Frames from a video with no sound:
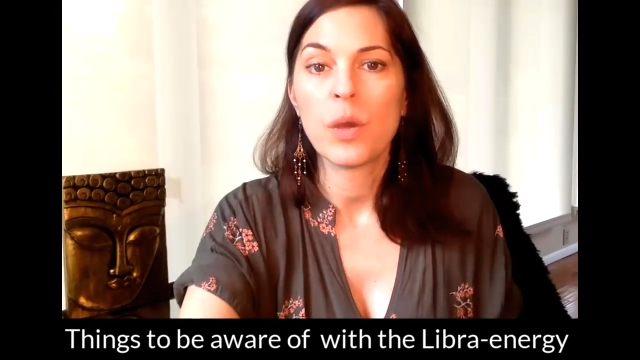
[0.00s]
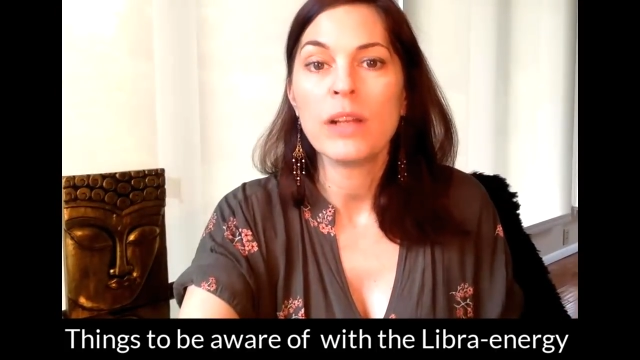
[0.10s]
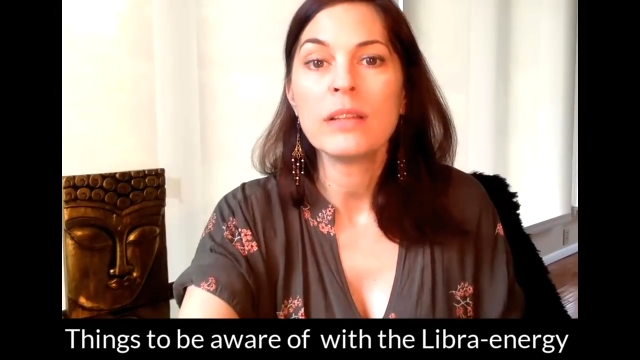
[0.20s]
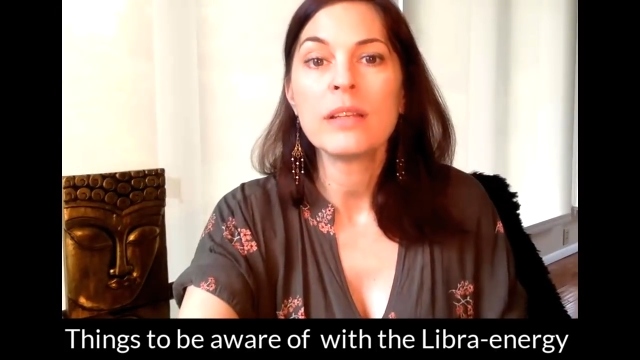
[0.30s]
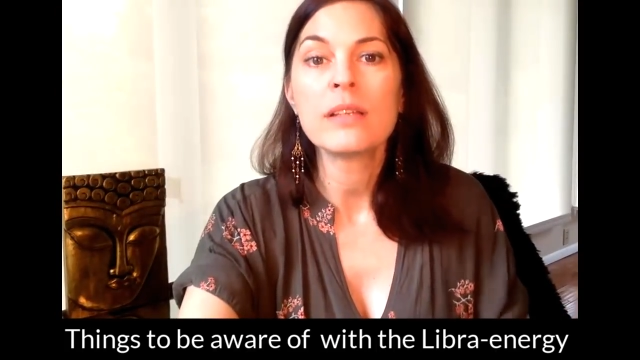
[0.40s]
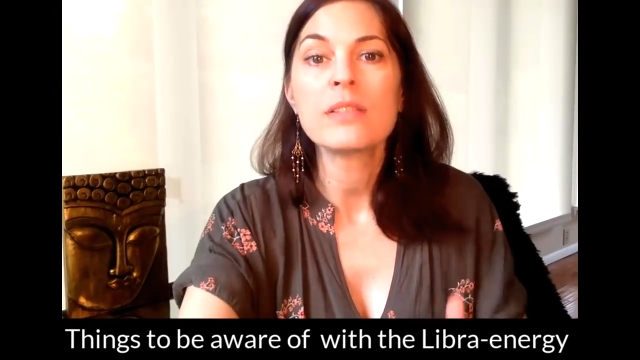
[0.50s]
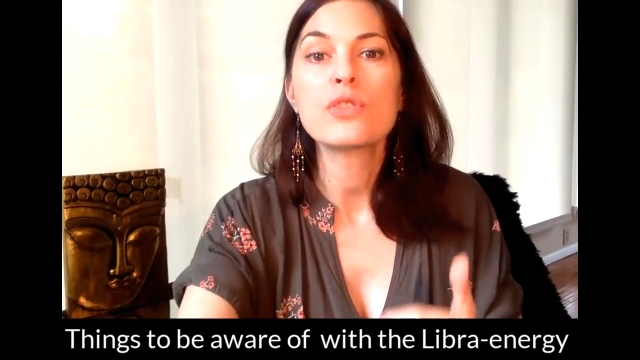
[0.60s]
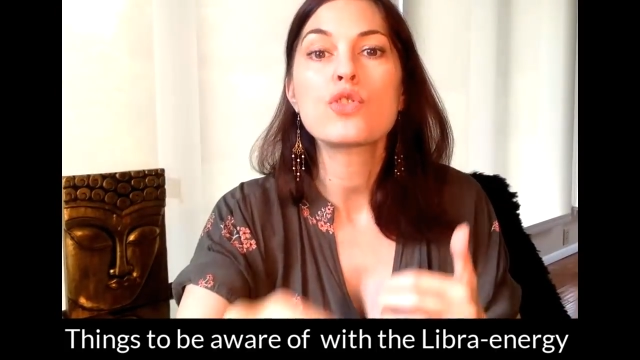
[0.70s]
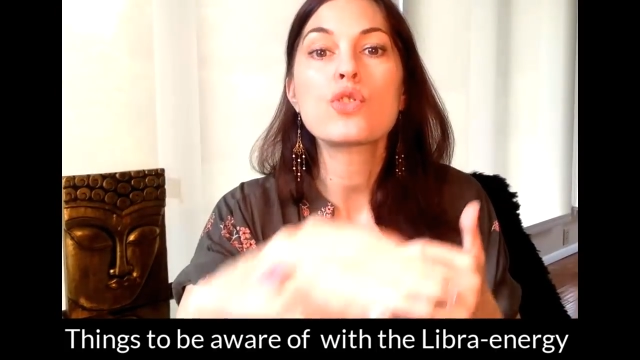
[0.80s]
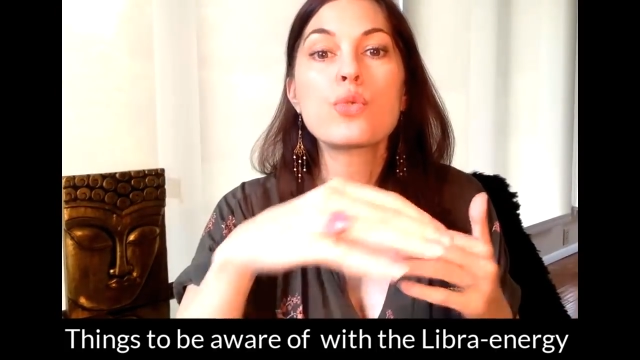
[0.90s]
what
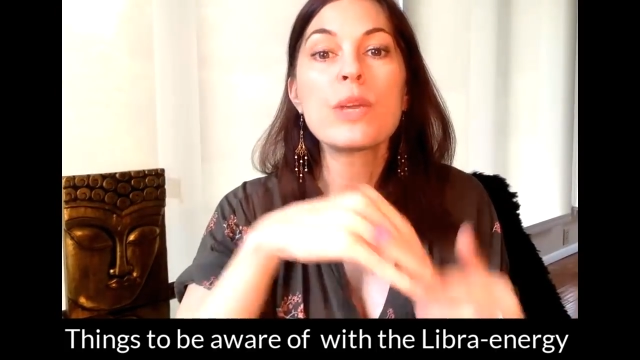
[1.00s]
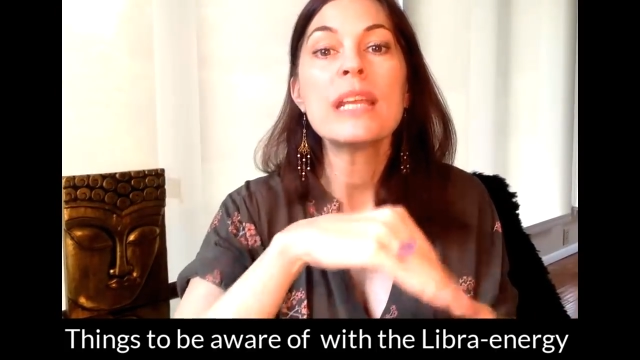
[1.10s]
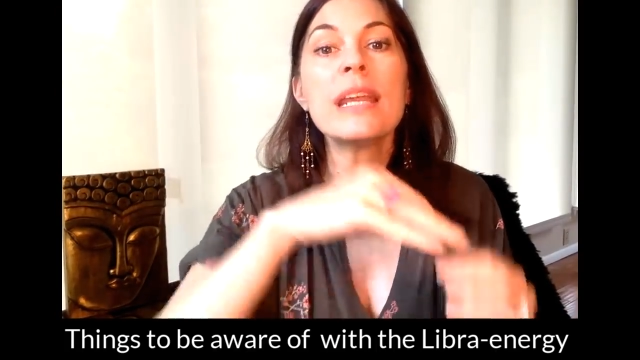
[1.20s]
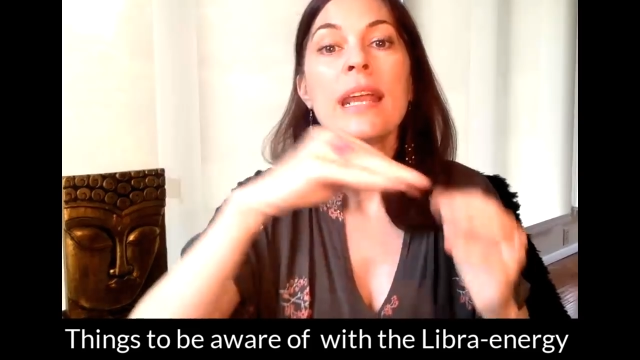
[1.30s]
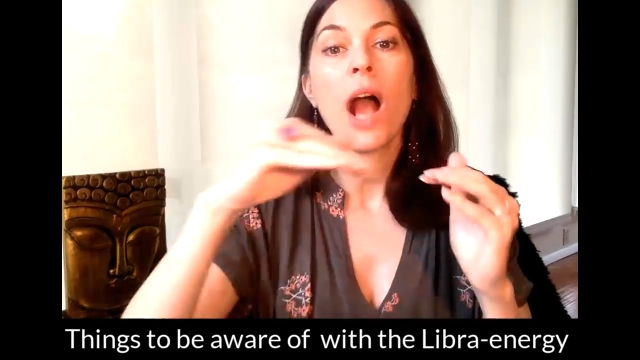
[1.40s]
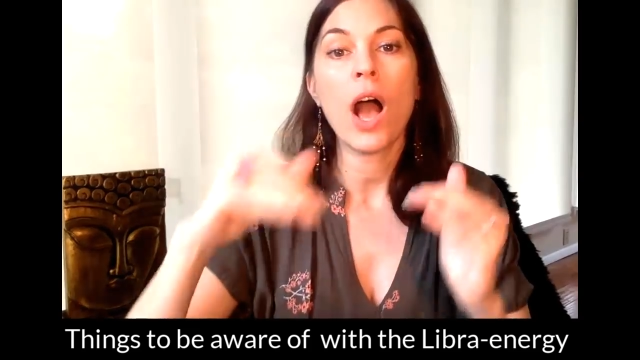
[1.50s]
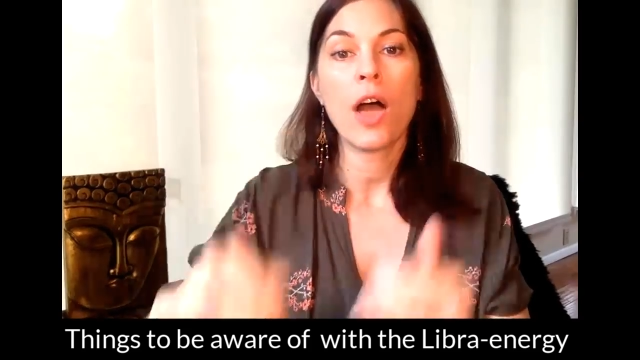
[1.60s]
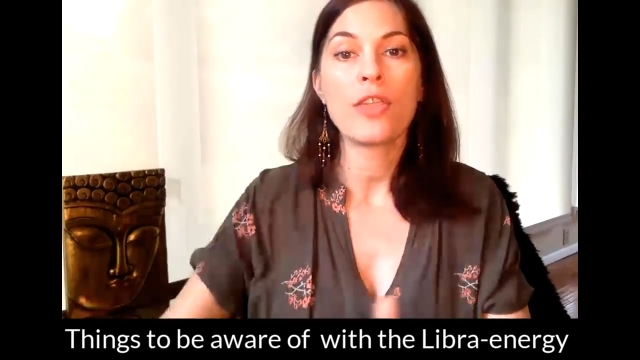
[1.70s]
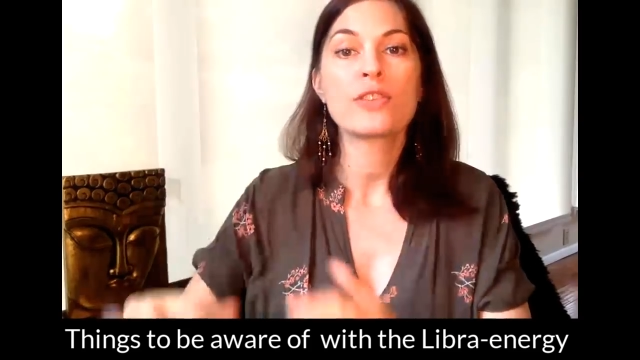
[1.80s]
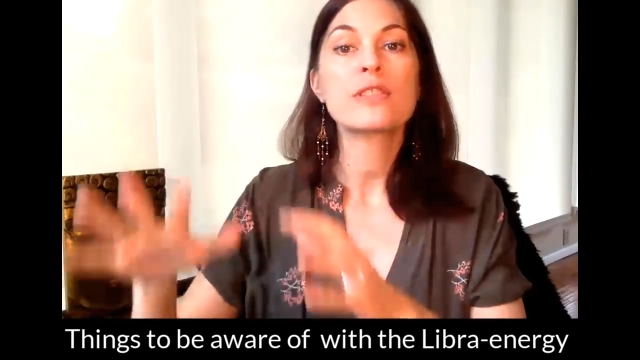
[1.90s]
does treating
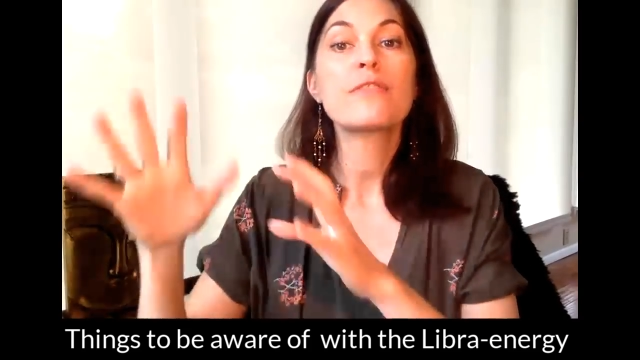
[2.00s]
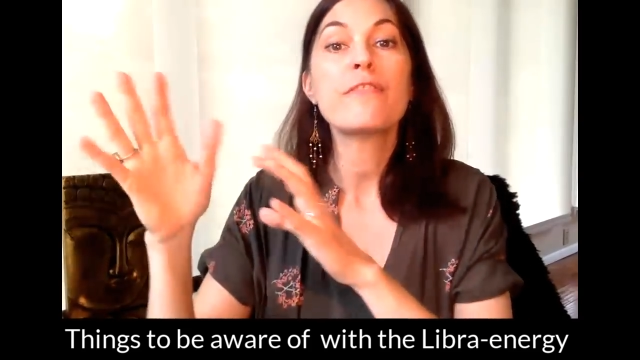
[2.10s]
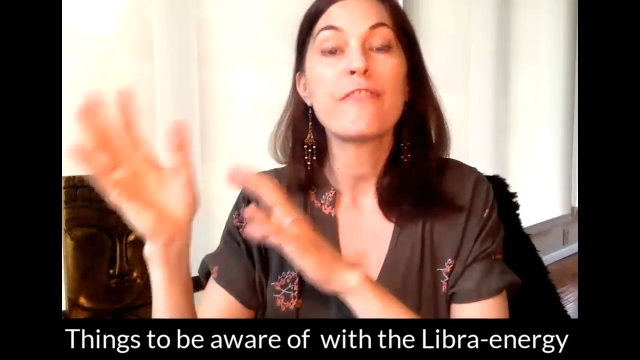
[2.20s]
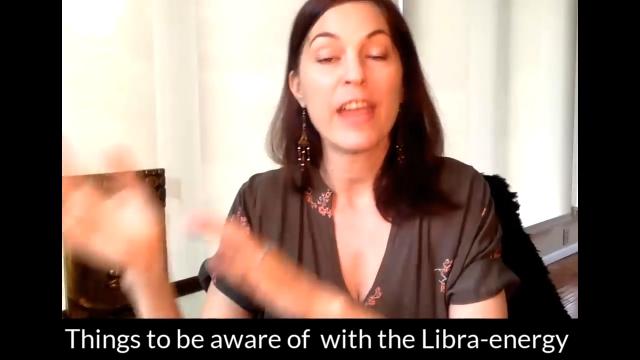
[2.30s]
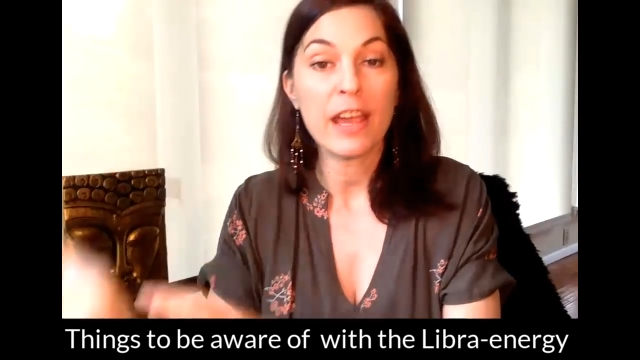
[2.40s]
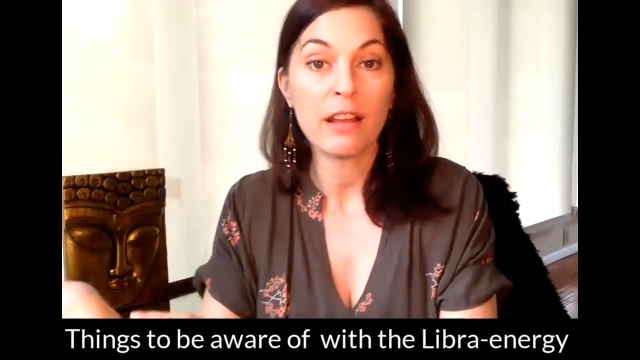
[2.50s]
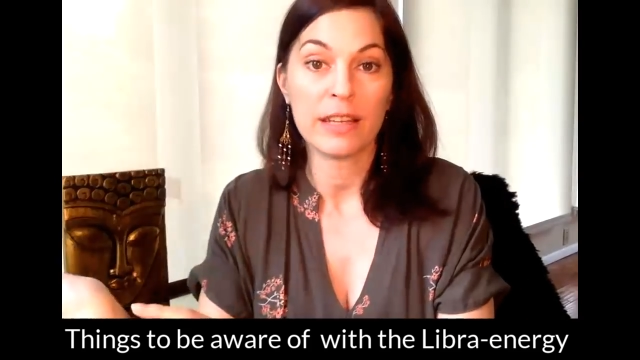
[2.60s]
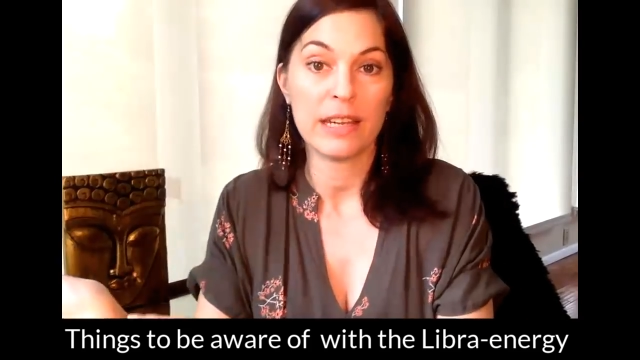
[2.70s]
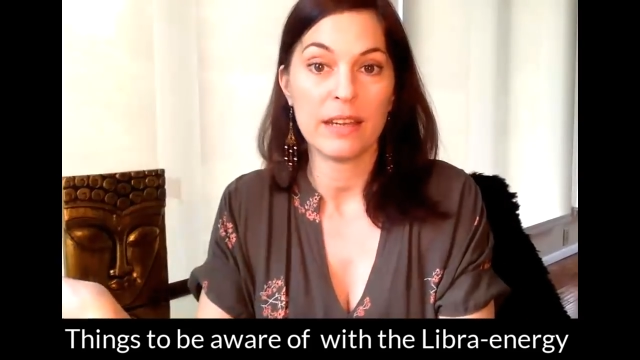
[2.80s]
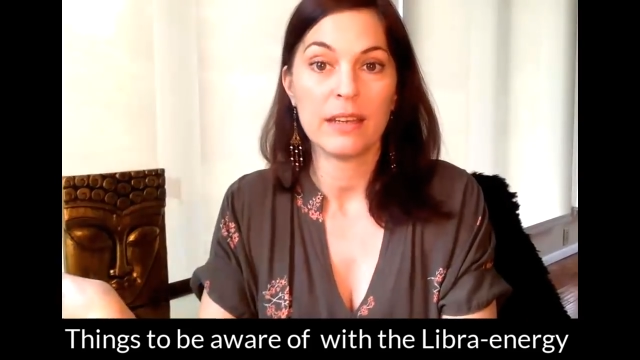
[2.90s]
others
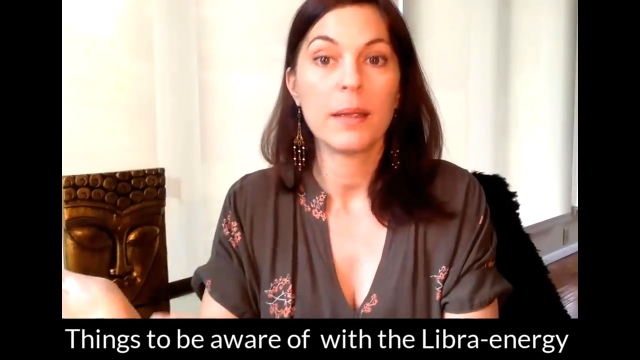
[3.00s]
fairly